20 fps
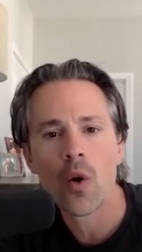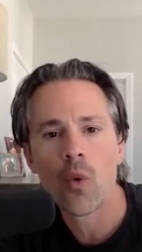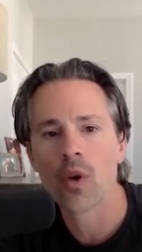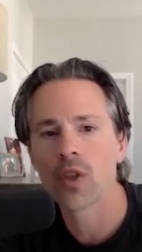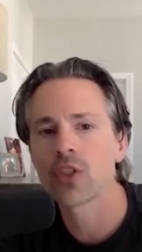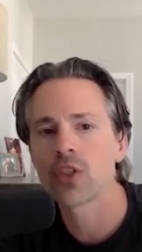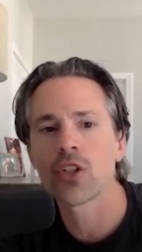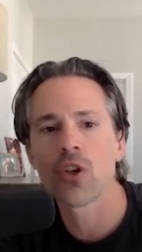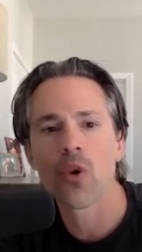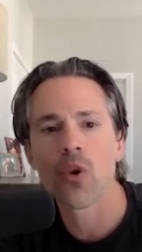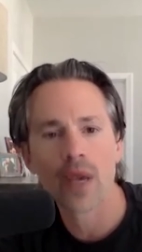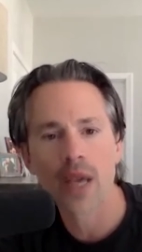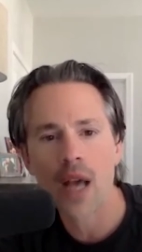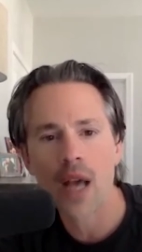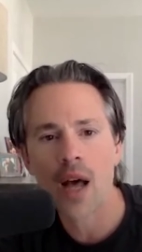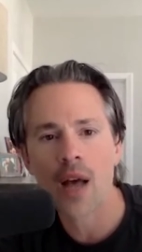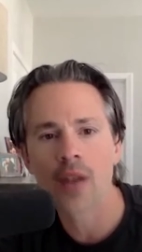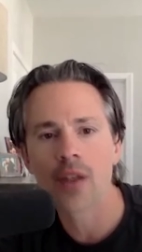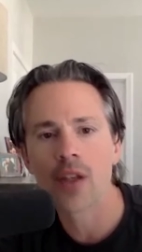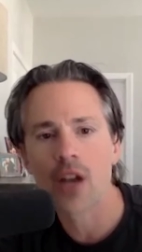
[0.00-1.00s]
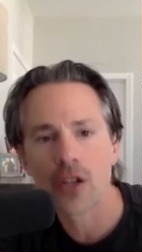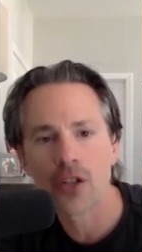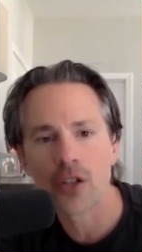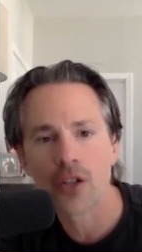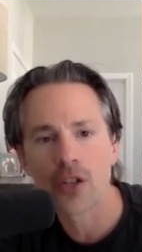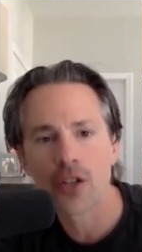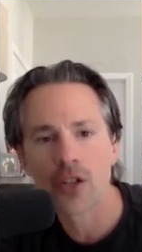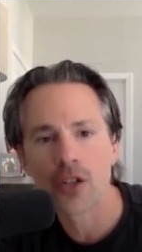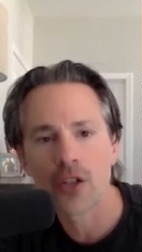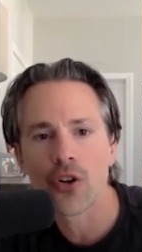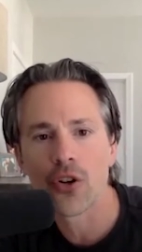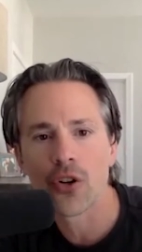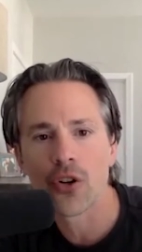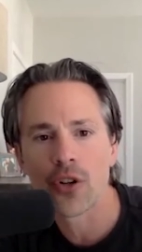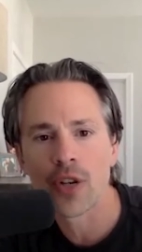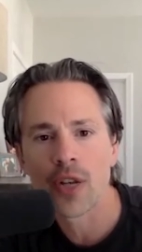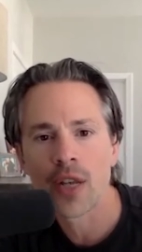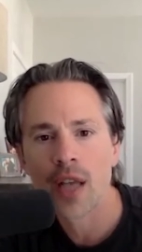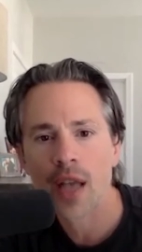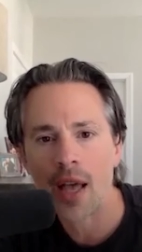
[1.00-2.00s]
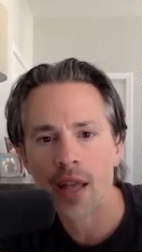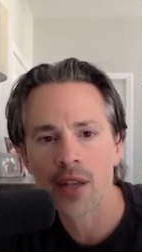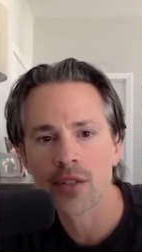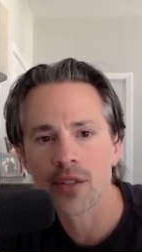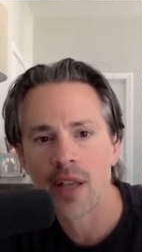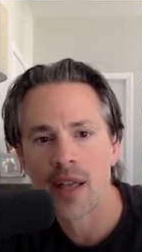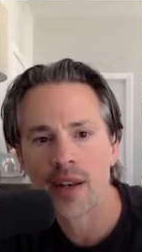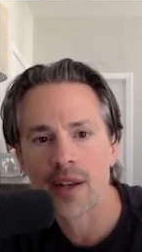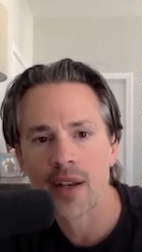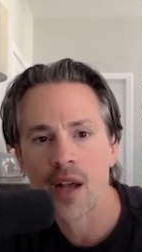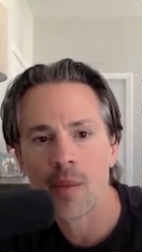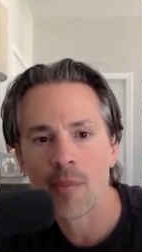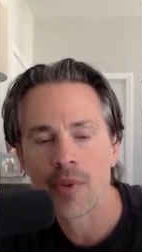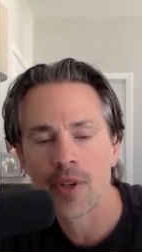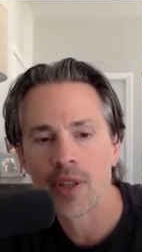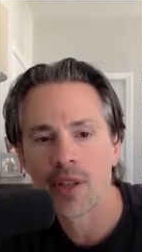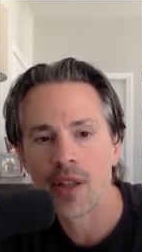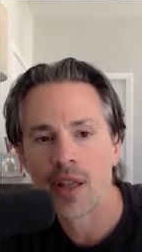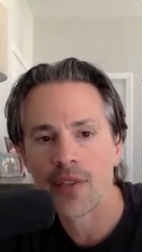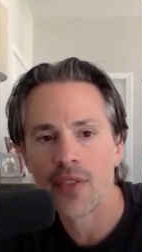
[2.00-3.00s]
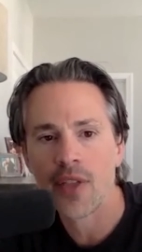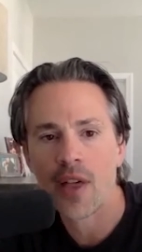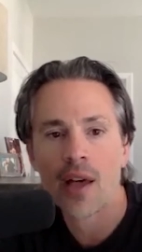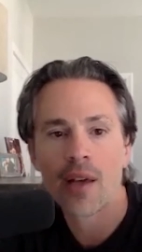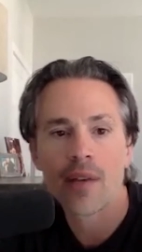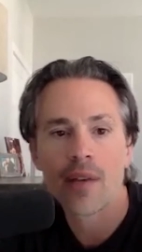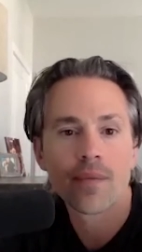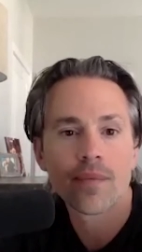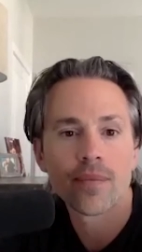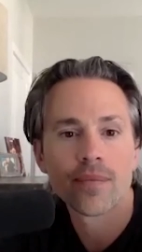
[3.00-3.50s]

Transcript: what's going on under the hood at a company like that?